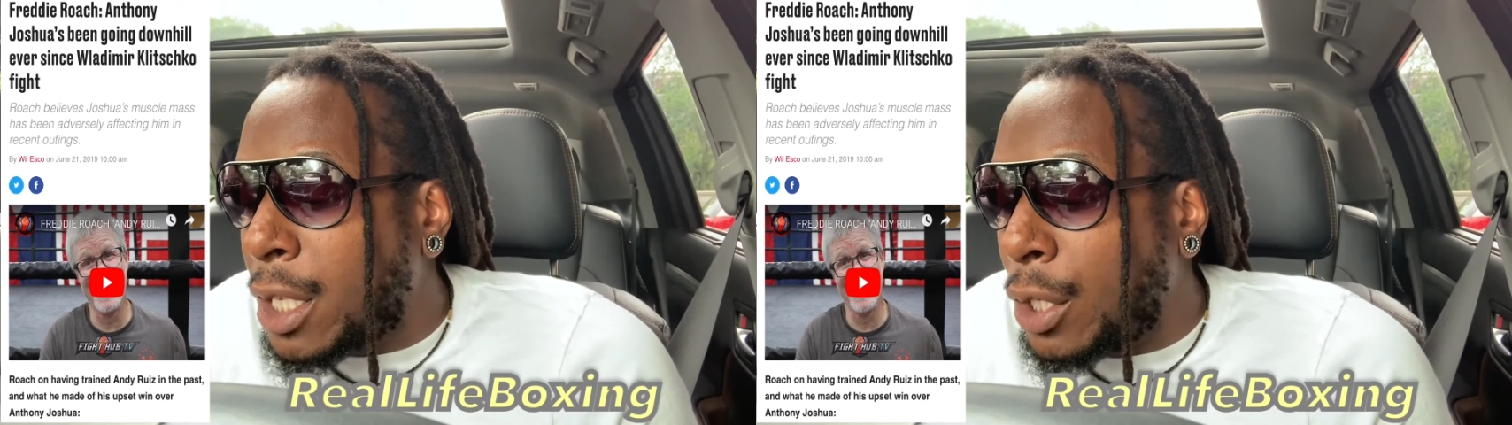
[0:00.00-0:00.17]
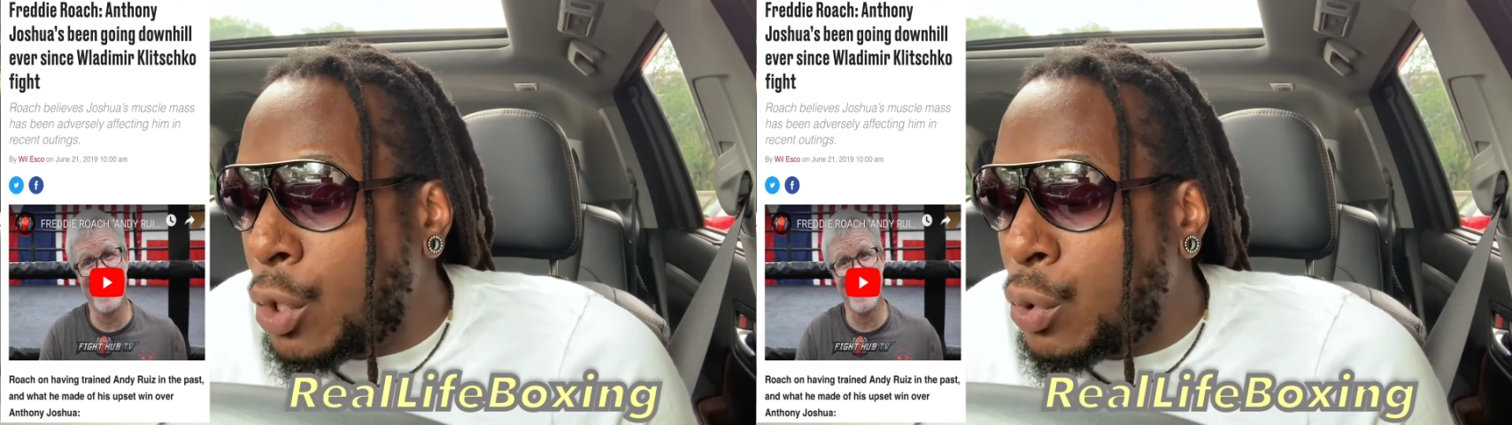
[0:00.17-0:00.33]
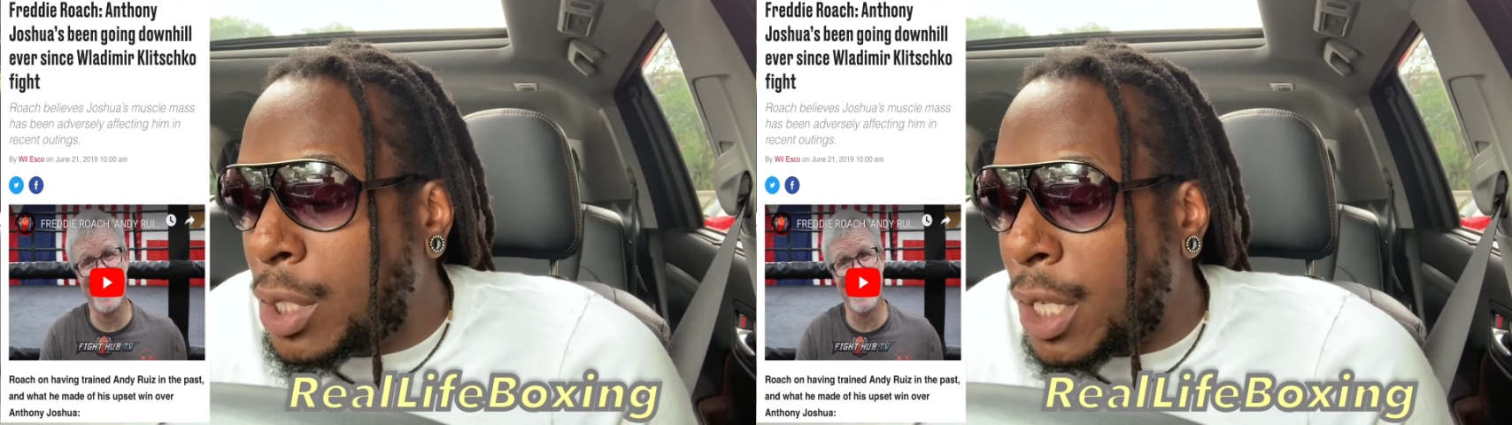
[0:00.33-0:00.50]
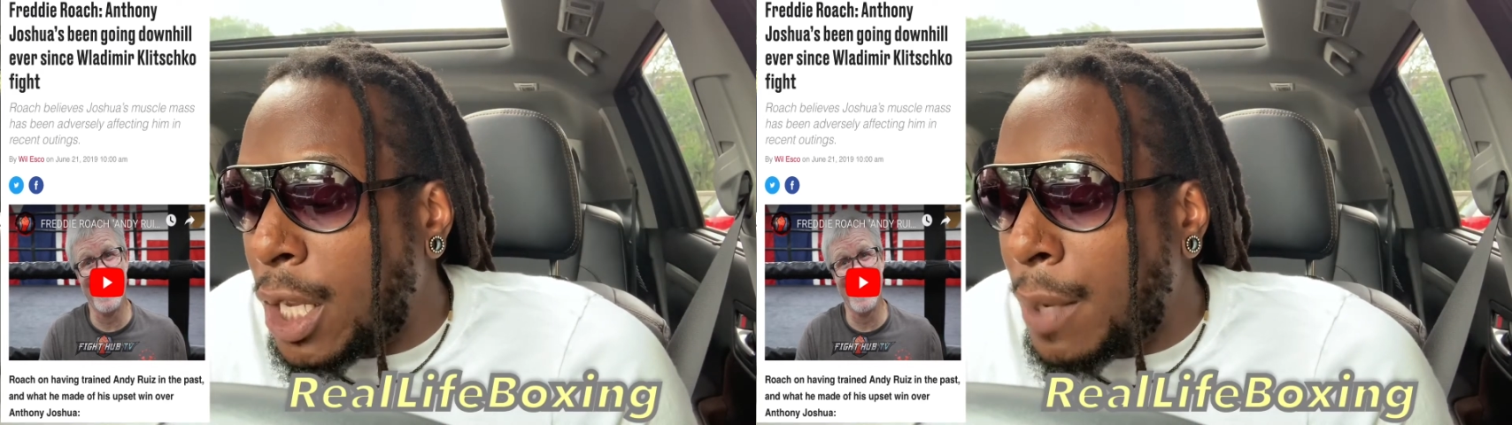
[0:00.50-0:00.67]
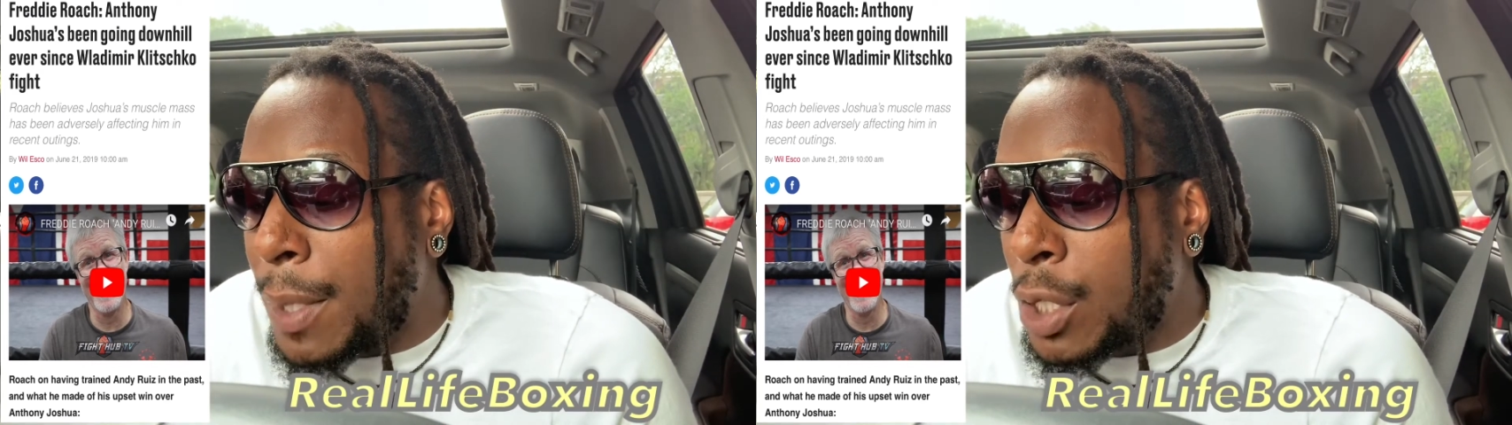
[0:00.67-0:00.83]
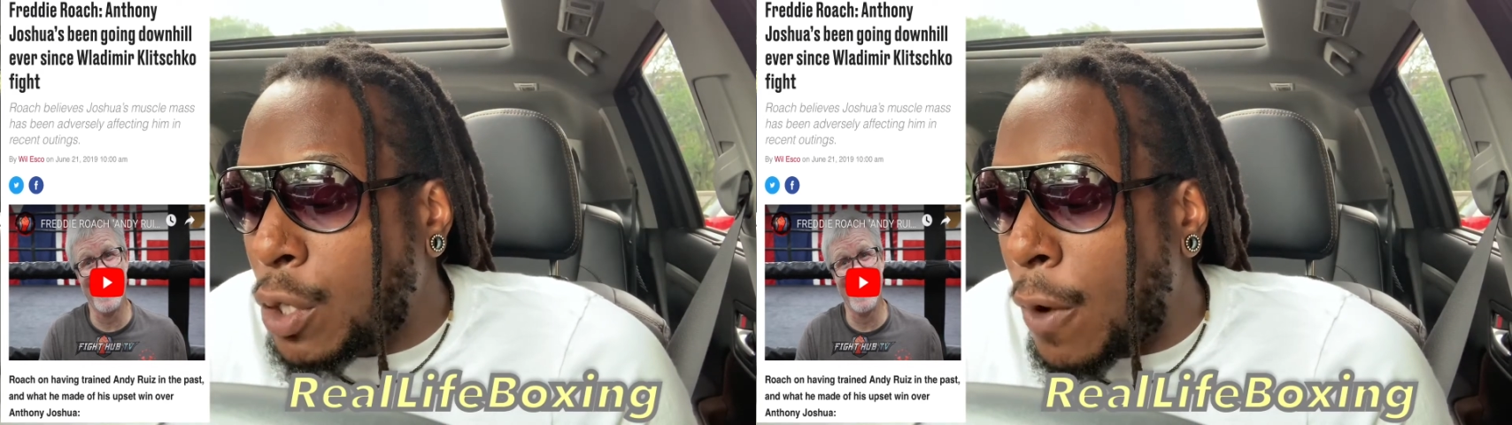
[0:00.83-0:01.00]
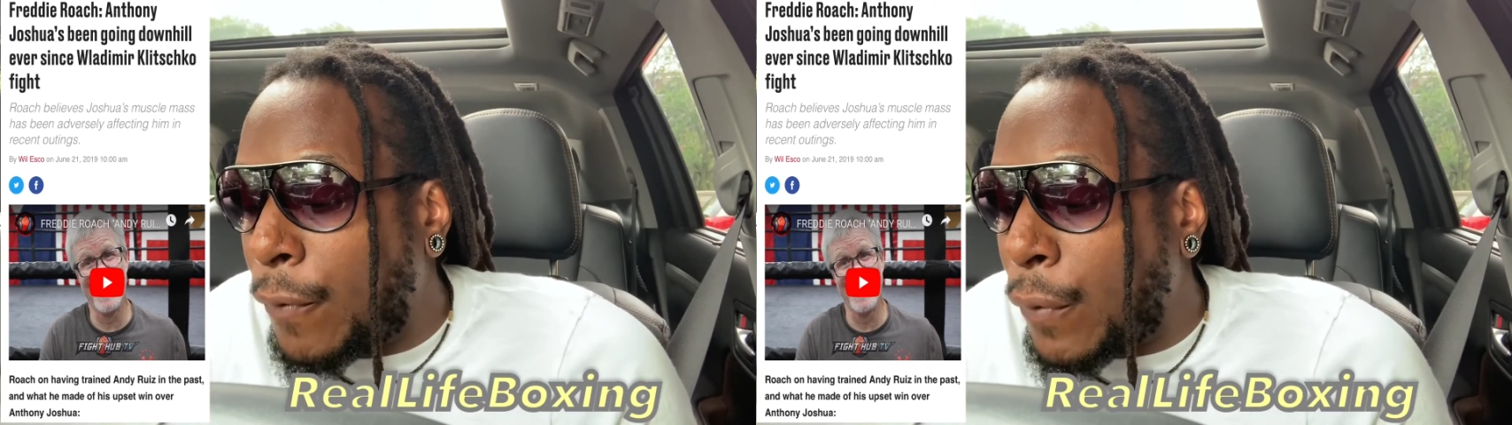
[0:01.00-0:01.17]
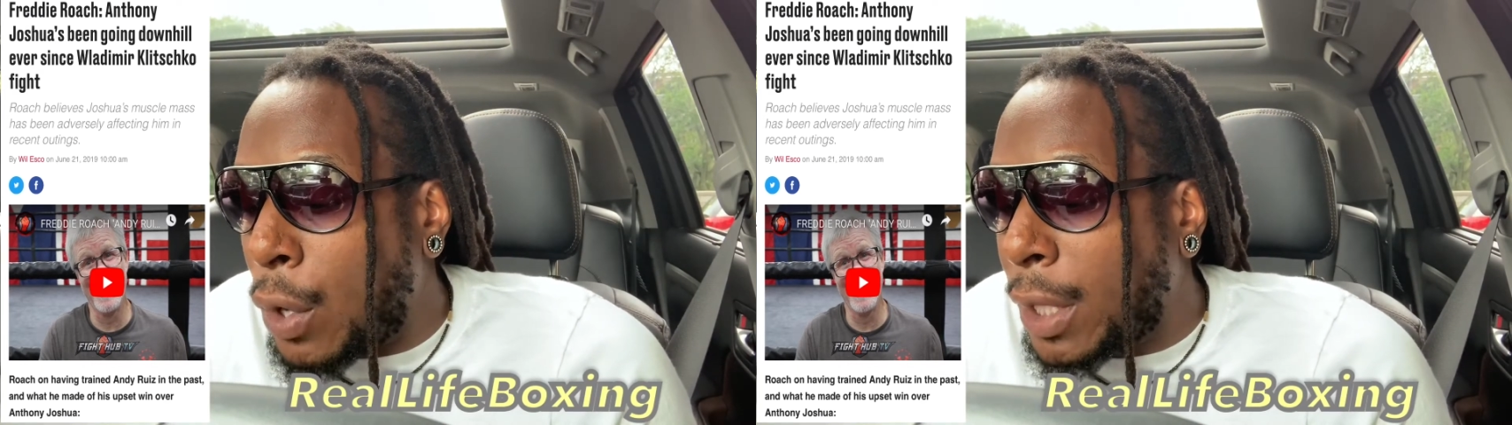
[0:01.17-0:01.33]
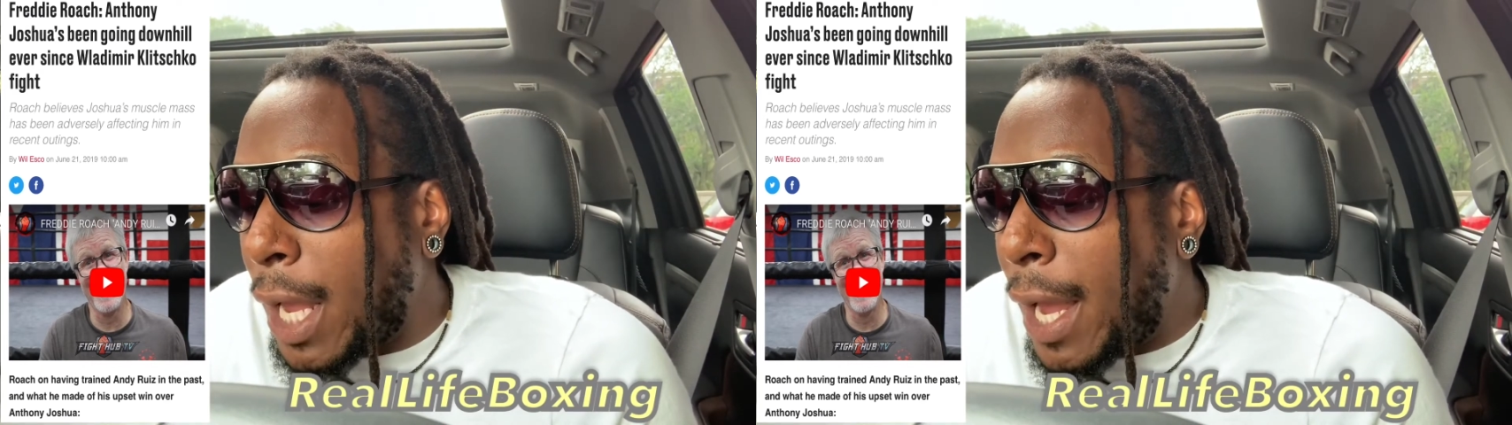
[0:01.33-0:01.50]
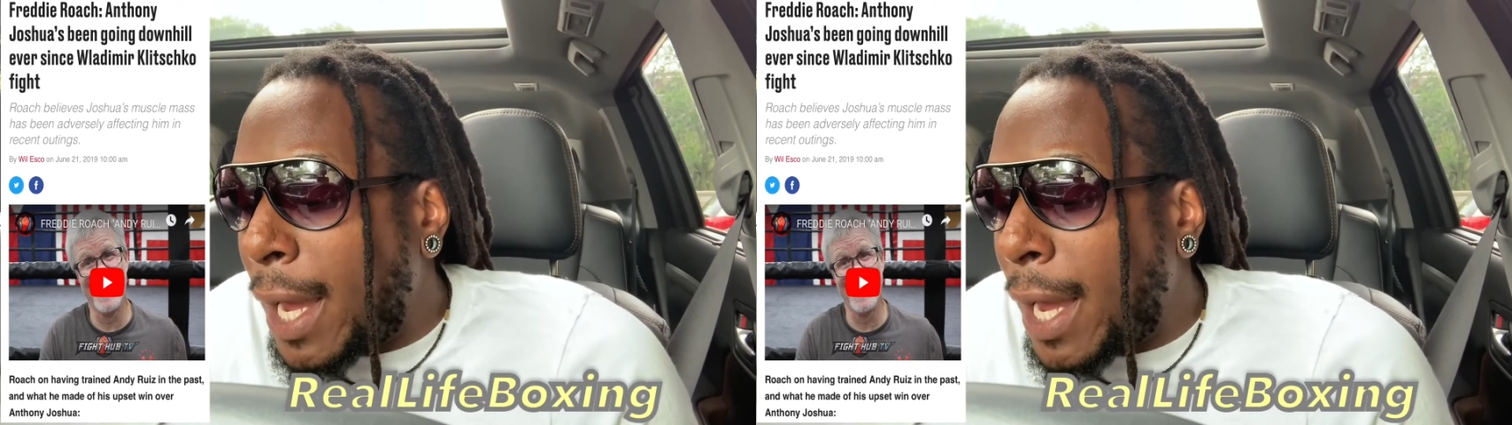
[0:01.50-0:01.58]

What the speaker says: a new team and so forth.